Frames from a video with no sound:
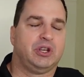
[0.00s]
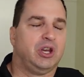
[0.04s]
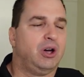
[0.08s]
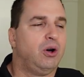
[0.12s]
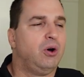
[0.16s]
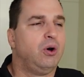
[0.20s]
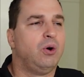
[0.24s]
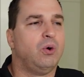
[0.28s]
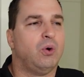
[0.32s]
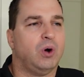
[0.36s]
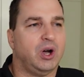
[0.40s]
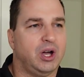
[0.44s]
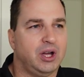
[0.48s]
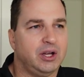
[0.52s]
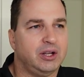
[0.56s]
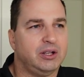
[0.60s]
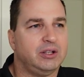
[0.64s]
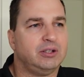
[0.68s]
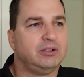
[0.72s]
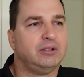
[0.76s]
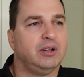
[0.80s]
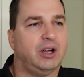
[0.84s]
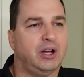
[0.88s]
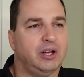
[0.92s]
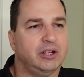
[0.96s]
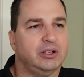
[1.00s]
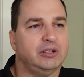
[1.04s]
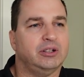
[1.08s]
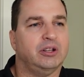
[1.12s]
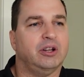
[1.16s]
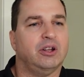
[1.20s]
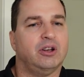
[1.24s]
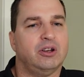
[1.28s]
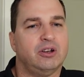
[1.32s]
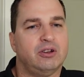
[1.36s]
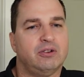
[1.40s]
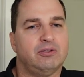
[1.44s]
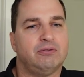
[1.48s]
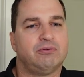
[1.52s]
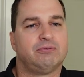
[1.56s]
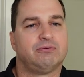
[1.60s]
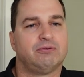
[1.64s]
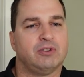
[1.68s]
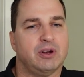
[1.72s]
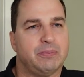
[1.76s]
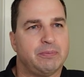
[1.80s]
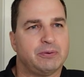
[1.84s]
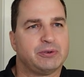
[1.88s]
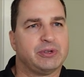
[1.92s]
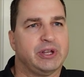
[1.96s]
No, I I love
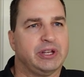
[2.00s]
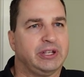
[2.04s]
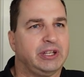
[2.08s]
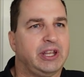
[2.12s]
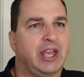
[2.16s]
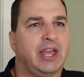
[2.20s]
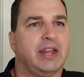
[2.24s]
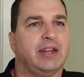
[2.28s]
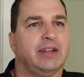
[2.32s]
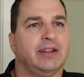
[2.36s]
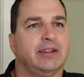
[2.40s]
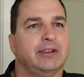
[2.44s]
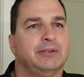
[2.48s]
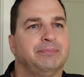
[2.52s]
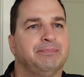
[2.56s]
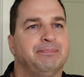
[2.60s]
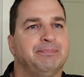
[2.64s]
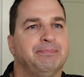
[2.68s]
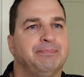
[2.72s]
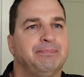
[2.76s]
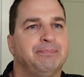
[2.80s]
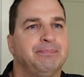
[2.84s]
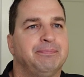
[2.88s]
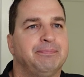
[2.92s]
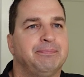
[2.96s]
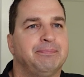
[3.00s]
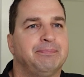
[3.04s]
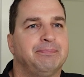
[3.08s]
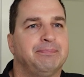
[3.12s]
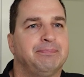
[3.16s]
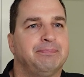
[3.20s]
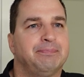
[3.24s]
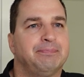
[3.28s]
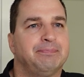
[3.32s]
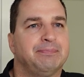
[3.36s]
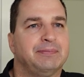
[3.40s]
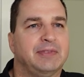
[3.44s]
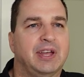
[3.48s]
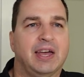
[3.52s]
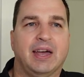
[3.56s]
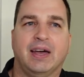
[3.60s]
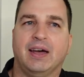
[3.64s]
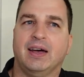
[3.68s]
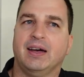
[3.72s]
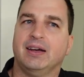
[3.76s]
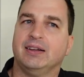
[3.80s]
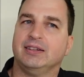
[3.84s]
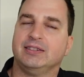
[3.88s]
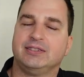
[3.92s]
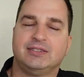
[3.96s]
representing Canada.
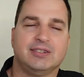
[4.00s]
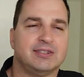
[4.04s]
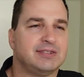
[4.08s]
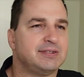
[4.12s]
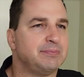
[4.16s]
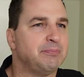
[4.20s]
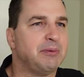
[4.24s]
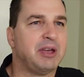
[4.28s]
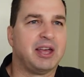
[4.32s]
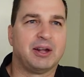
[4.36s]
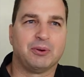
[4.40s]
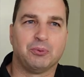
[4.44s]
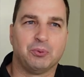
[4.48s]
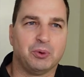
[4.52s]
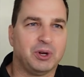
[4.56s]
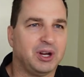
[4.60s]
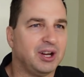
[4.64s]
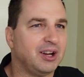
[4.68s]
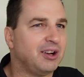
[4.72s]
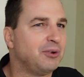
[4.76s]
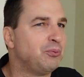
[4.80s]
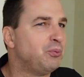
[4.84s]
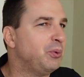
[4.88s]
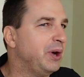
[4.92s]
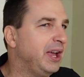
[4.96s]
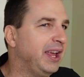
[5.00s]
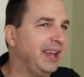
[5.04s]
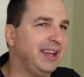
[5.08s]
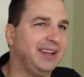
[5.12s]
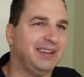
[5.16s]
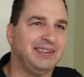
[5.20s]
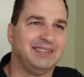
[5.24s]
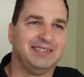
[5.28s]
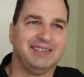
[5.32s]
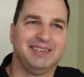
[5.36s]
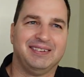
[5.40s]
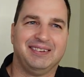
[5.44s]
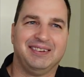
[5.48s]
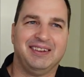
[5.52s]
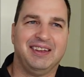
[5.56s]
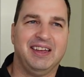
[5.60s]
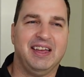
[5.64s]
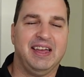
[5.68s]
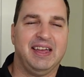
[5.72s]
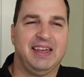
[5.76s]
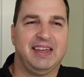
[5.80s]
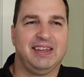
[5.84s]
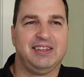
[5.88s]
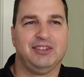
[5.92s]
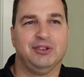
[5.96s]
Uh, it doesn't matter where, when,
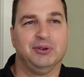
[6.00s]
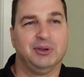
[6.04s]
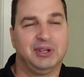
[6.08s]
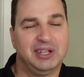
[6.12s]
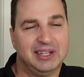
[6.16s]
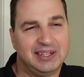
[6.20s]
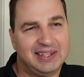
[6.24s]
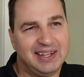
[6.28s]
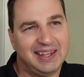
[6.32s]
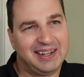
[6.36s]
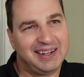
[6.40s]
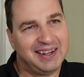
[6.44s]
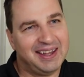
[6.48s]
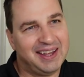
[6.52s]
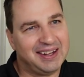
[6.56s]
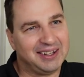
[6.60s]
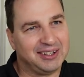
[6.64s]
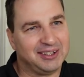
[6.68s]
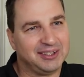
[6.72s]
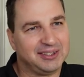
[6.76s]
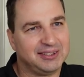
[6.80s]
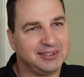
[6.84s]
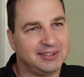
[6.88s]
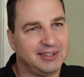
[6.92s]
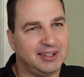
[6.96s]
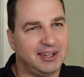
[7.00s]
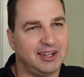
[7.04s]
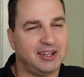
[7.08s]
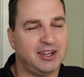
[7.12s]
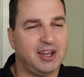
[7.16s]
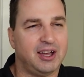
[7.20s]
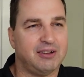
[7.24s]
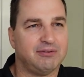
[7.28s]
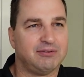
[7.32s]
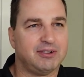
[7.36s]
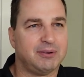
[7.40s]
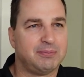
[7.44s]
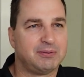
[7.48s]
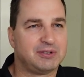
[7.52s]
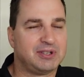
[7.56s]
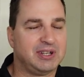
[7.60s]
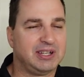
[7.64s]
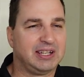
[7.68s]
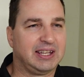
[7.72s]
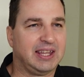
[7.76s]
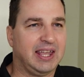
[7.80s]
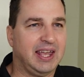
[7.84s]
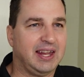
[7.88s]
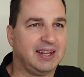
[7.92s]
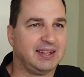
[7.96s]
you get that honor. Uh, I've
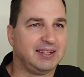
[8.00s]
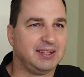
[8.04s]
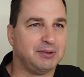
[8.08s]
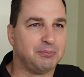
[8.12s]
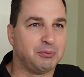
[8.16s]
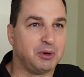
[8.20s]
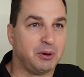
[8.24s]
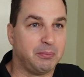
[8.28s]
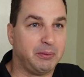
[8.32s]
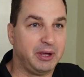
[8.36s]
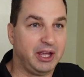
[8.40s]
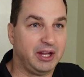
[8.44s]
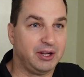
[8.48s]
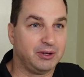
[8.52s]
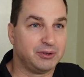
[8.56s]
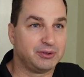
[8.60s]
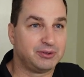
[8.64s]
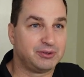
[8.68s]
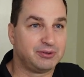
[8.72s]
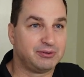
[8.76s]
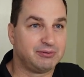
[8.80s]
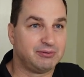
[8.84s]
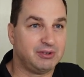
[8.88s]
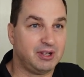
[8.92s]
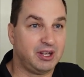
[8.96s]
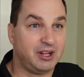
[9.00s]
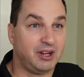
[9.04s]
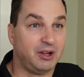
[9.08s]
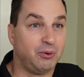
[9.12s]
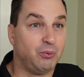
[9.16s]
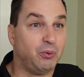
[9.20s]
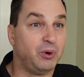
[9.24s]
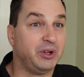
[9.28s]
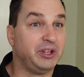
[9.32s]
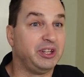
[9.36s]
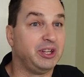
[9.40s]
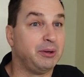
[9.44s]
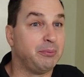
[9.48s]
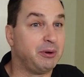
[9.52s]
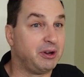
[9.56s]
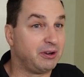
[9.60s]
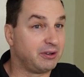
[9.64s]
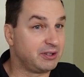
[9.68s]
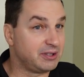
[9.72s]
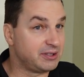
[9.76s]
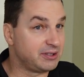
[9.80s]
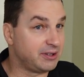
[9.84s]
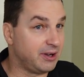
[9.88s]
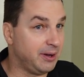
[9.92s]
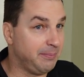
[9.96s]
represented Canada in Barbados, and I won the
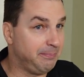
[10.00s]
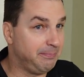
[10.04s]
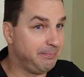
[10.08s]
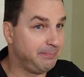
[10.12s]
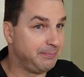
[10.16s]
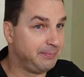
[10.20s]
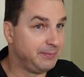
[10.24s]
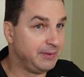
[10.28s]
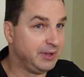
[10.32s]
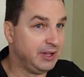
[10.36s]
America's Cup.